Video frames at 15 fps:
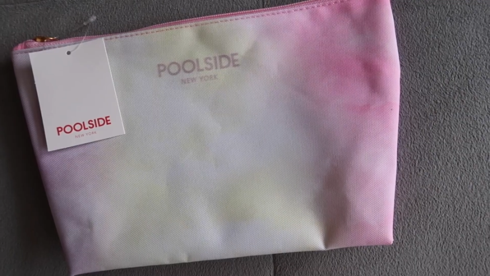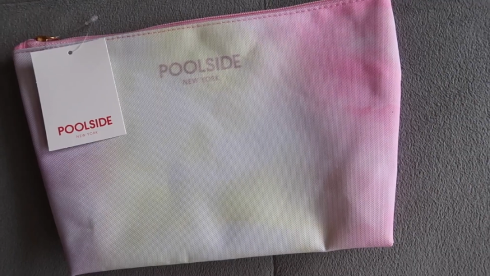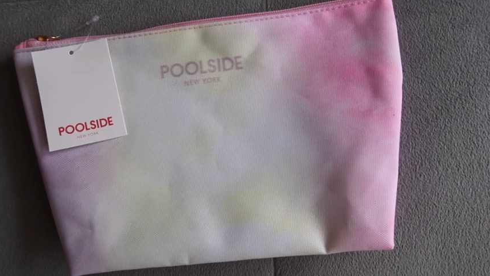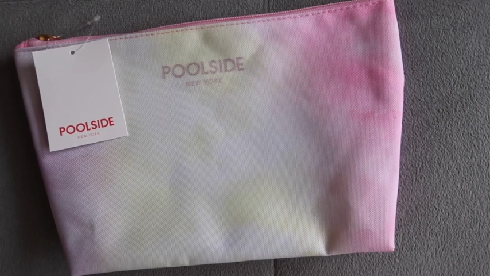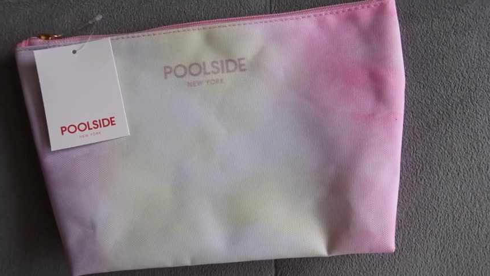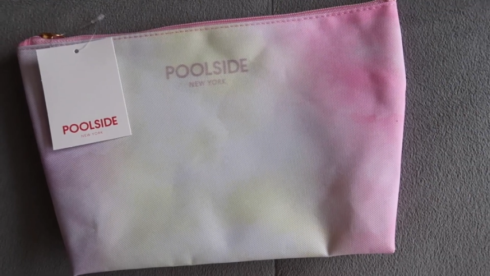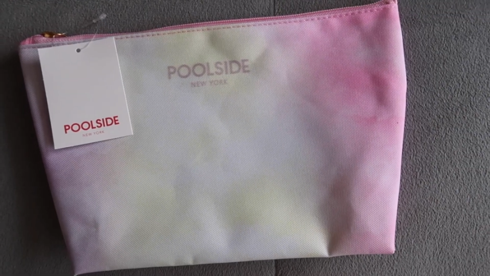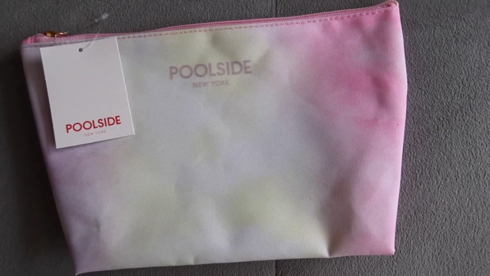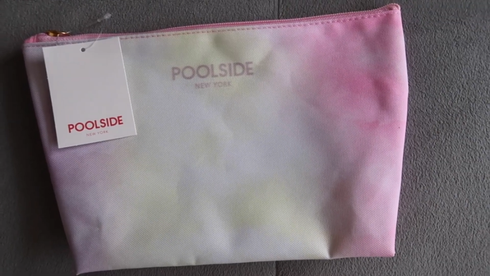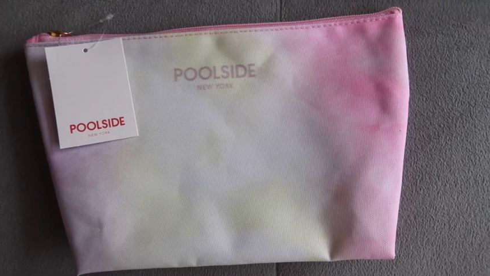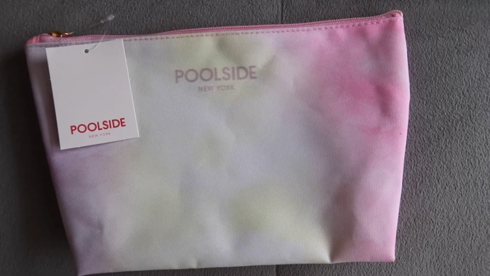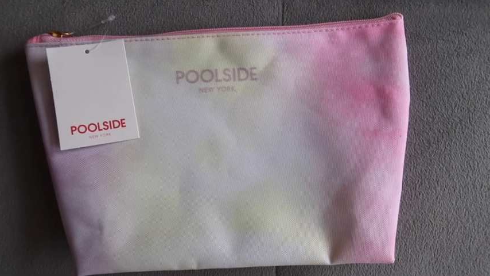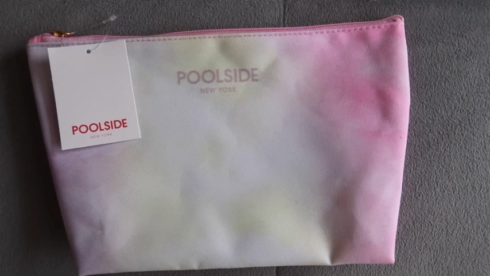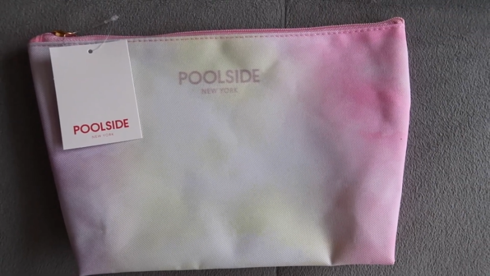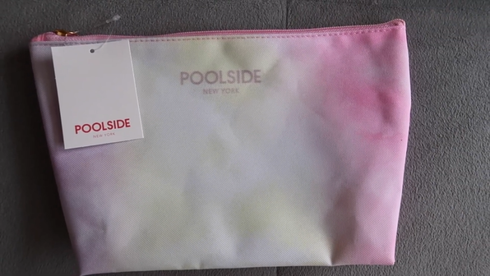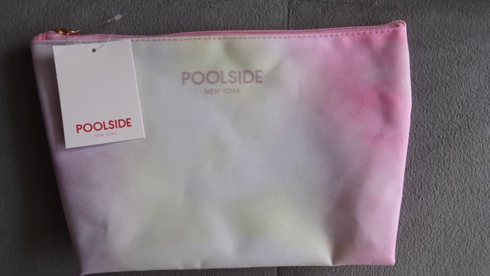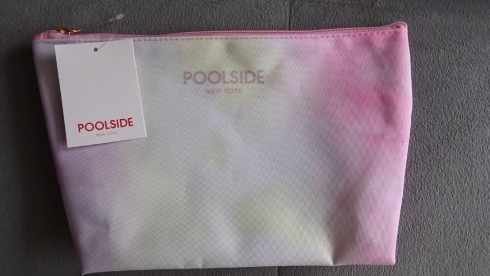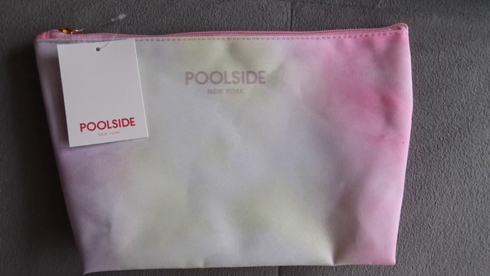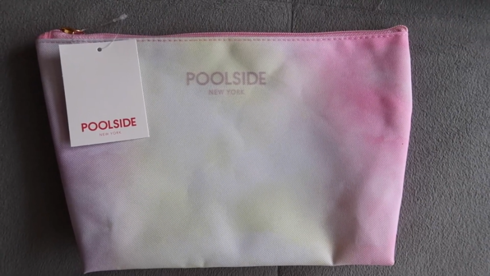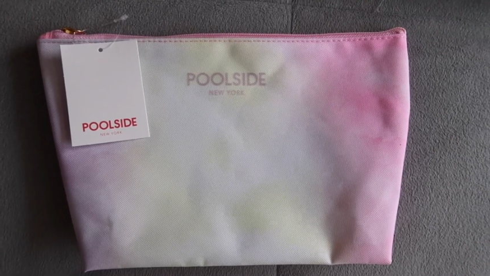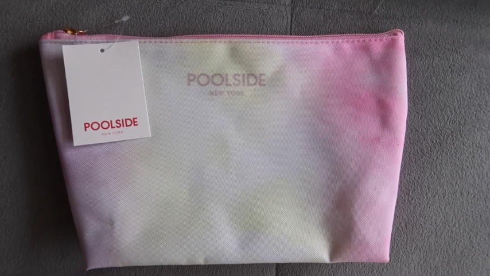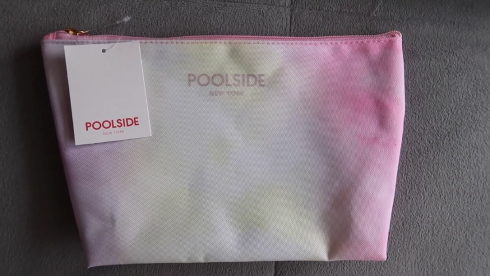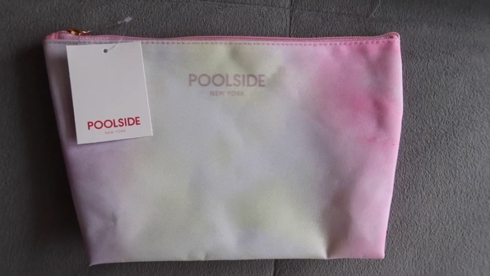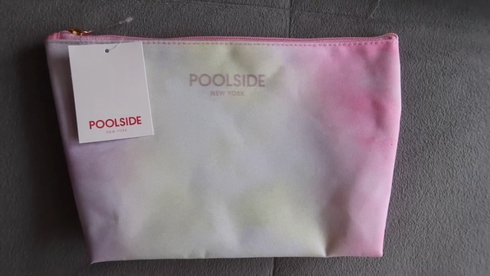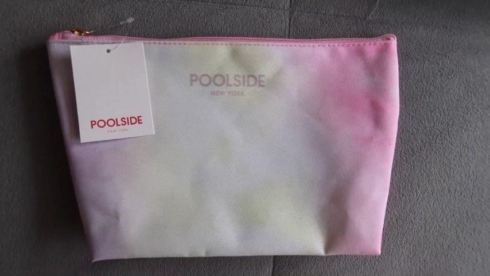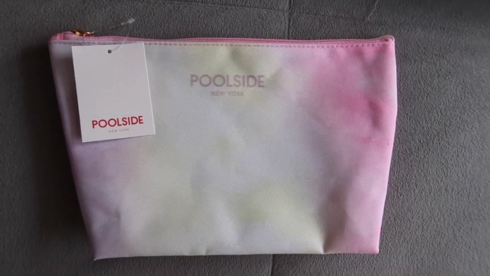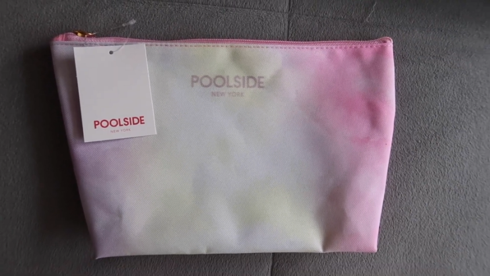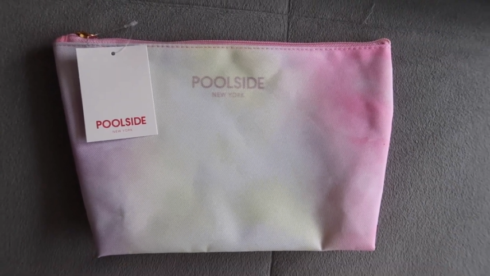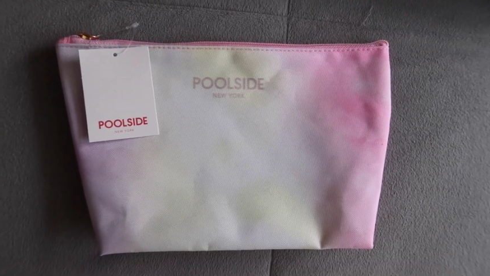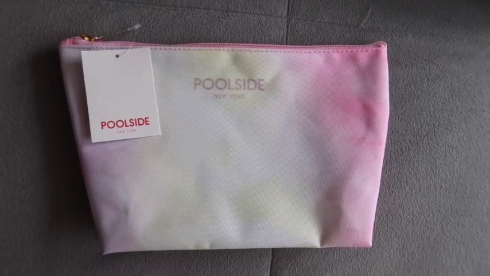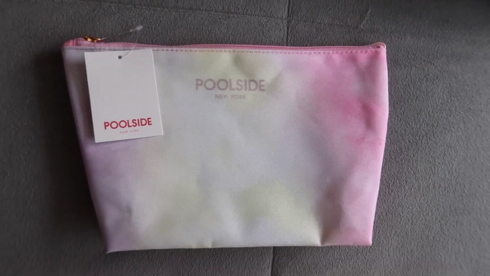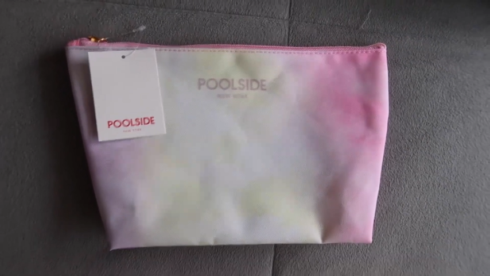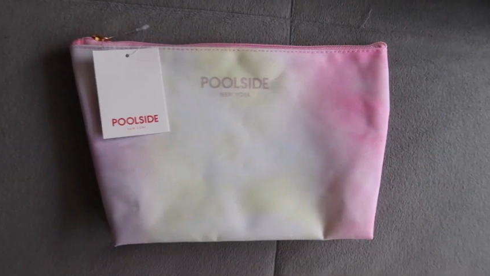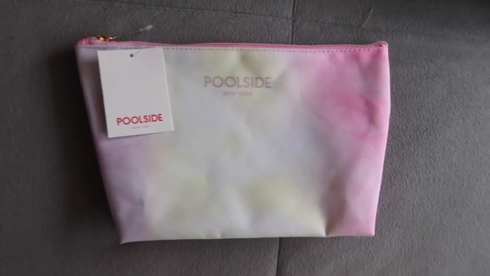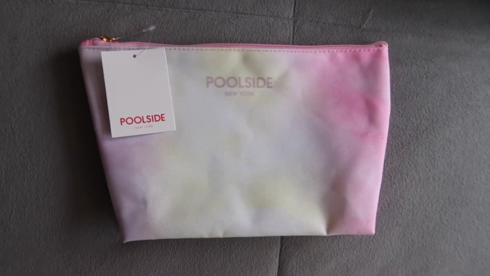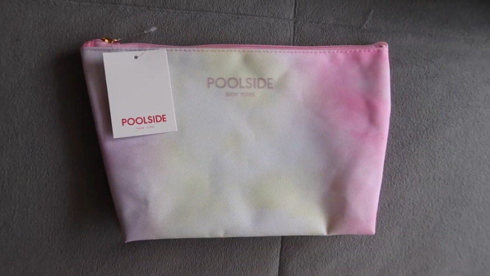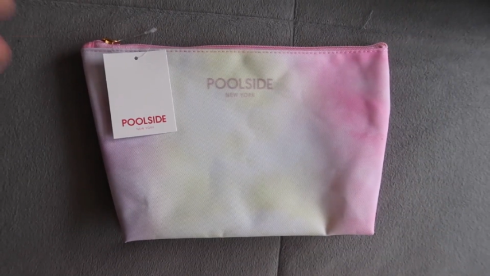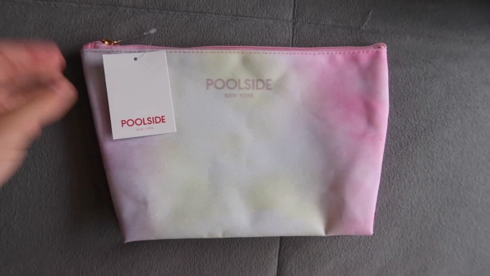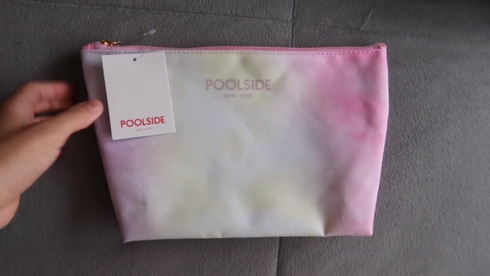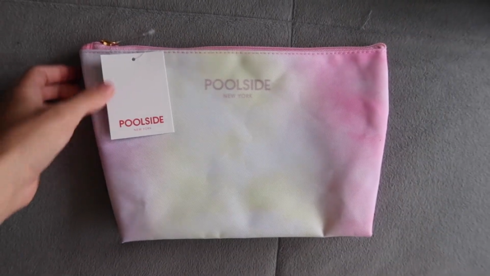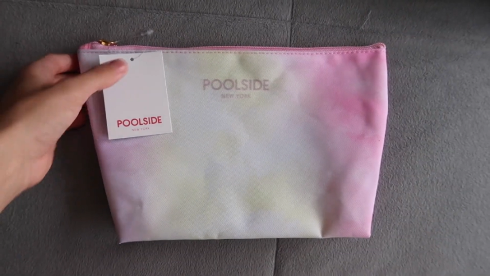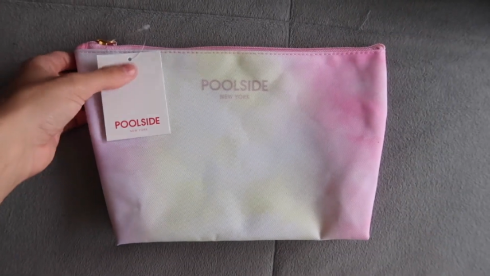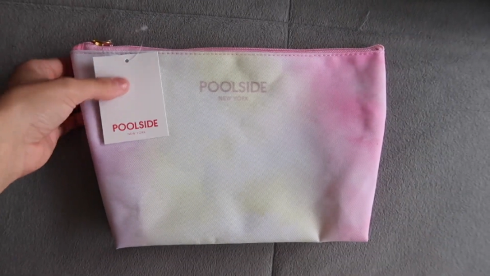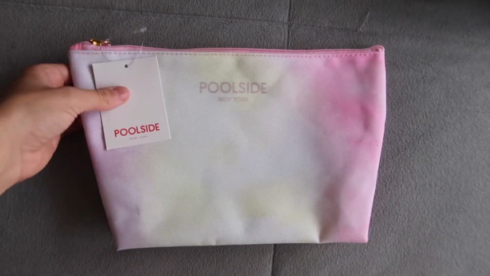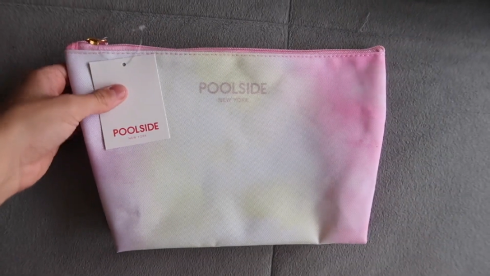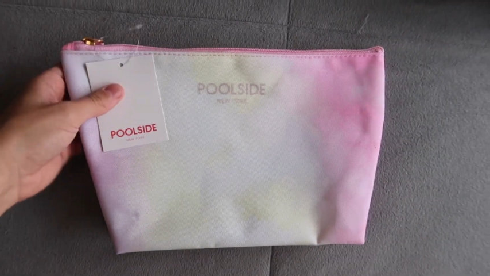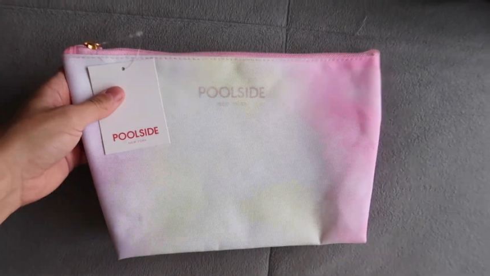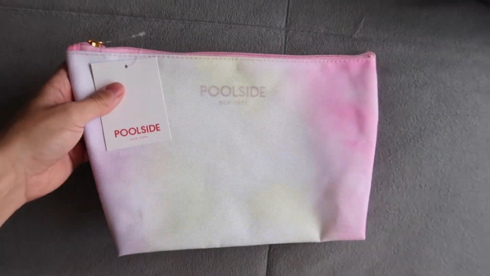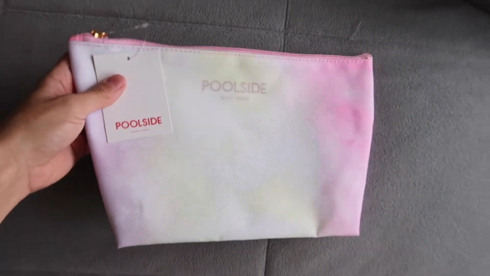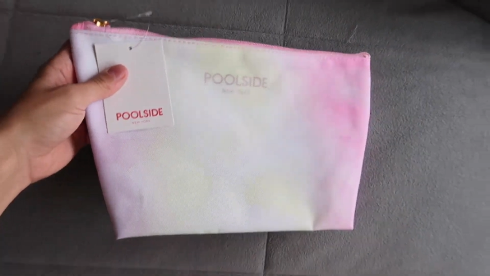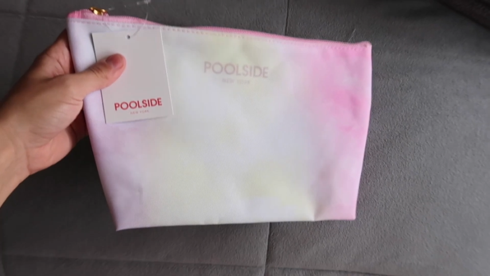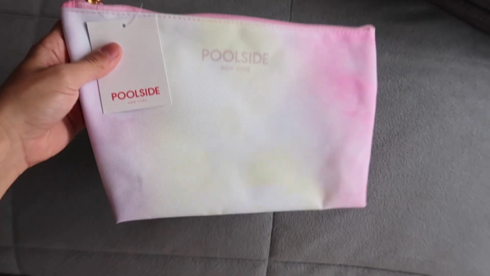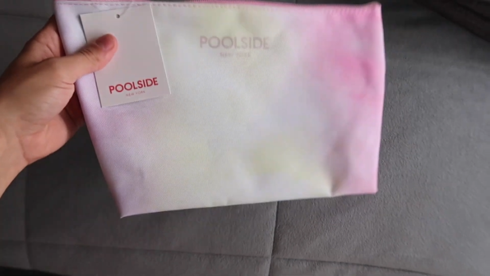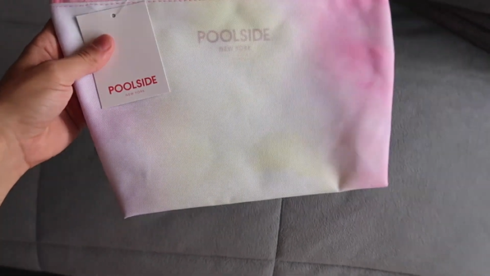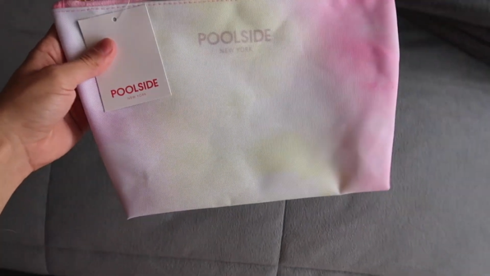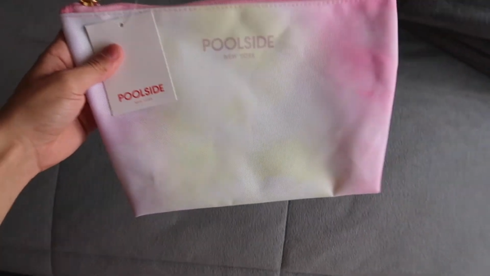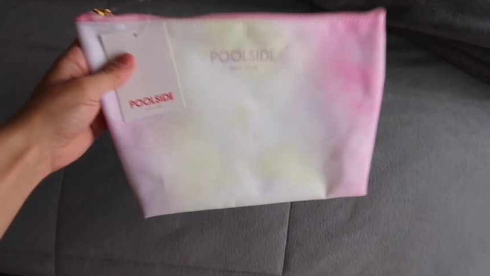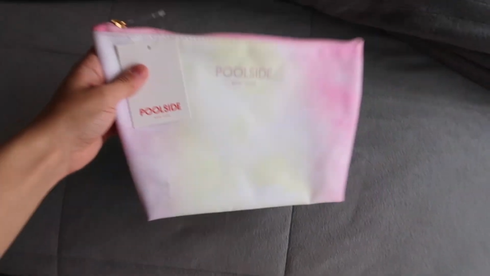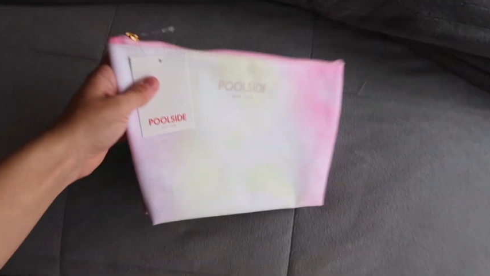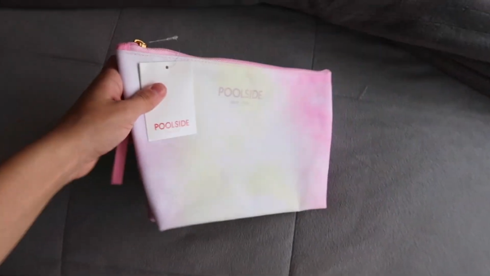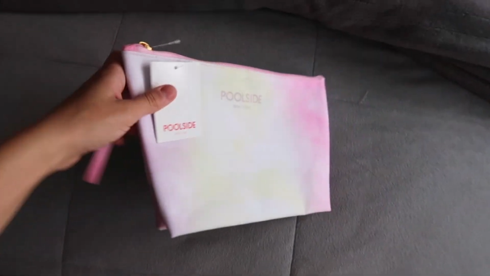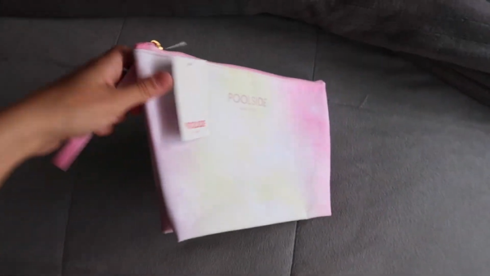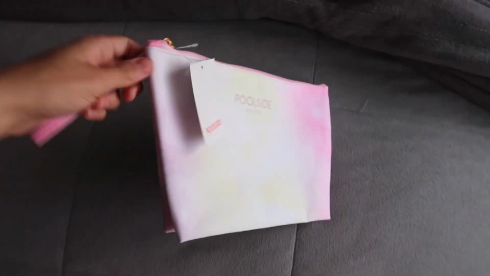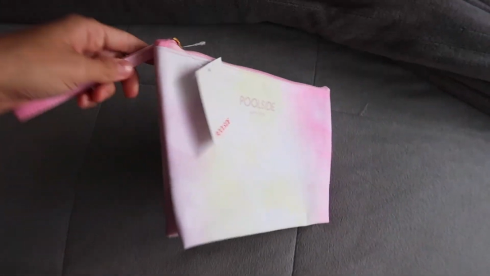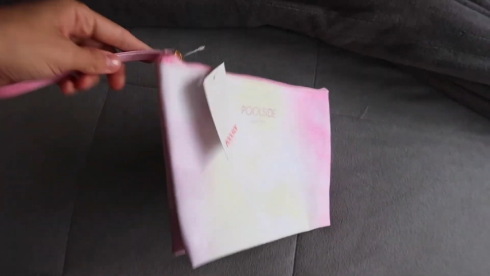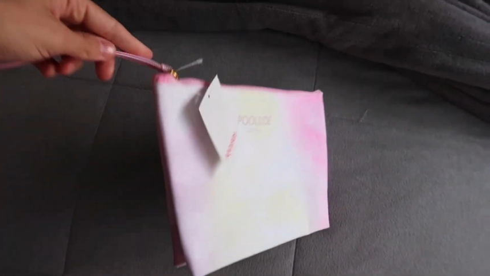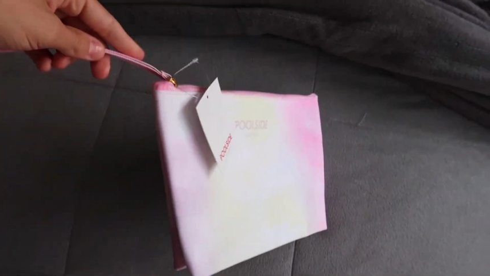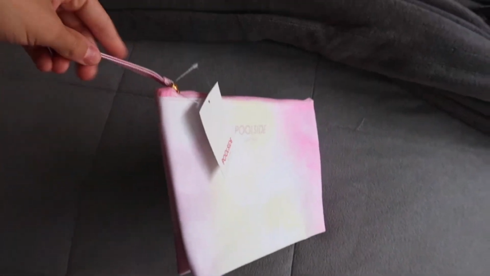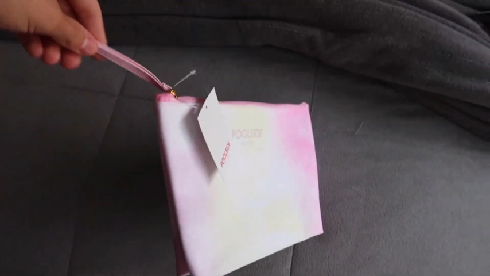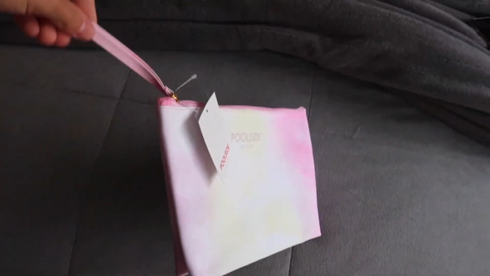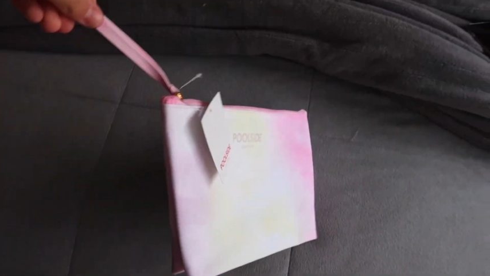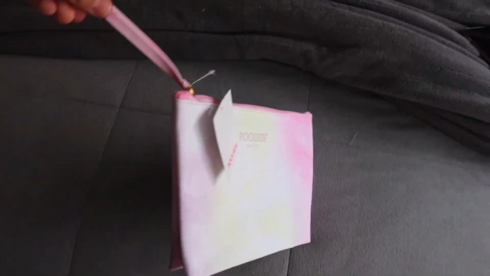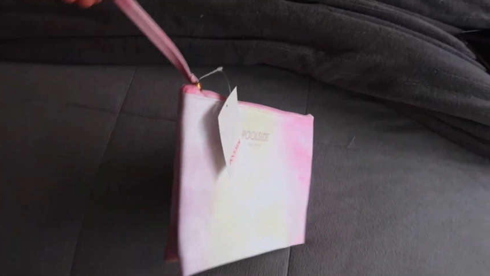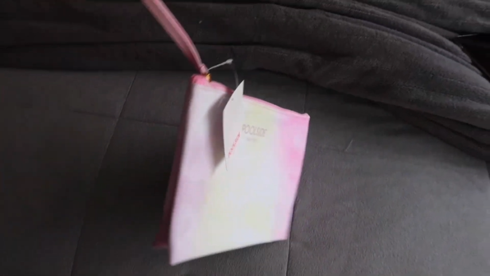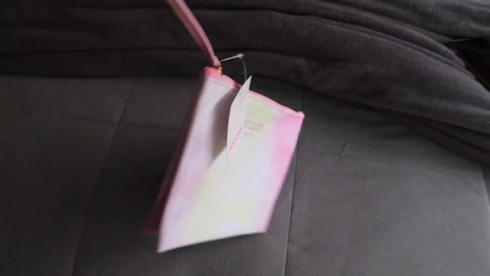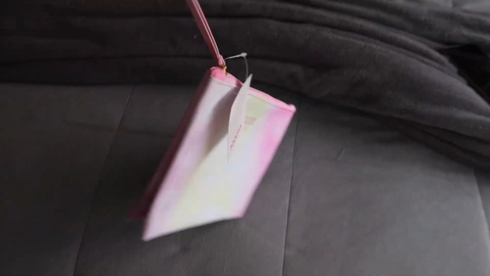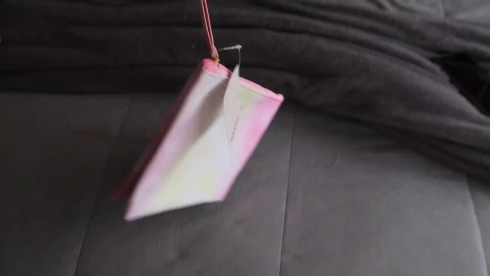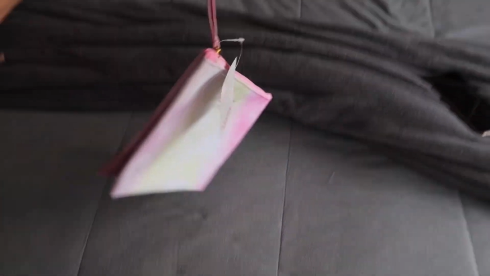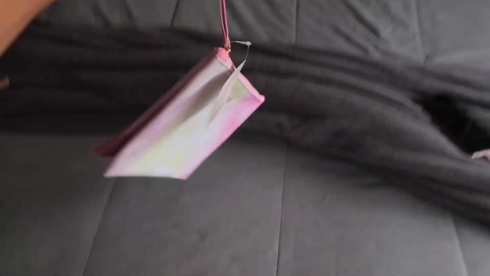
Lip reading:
No face is visible, so there are no lips to read.